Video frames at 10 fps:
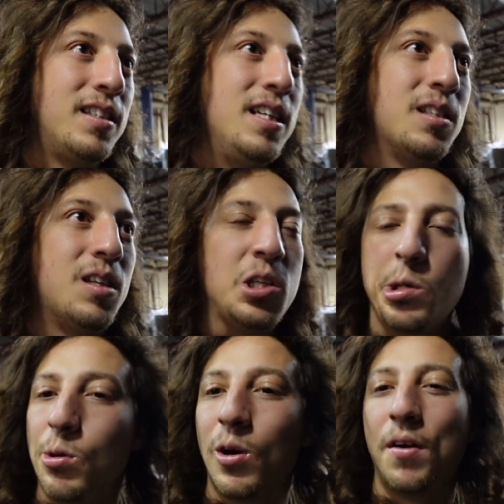He's the
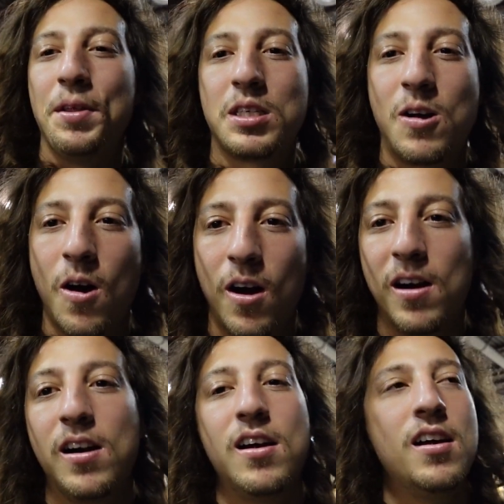tuner of this car.
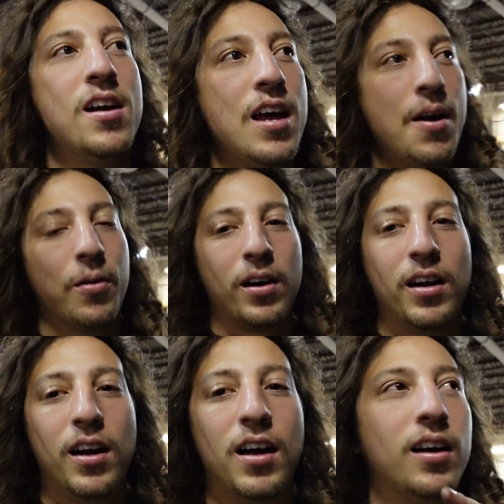And we're
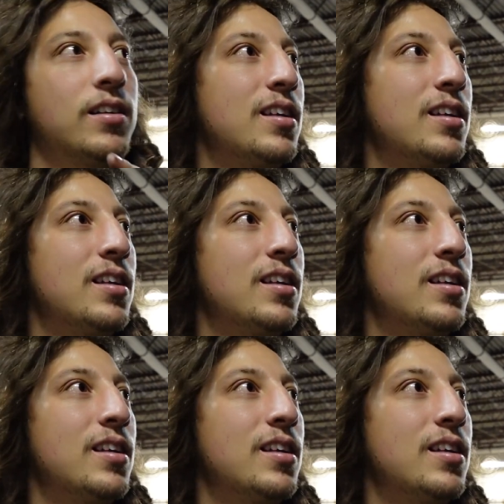gonna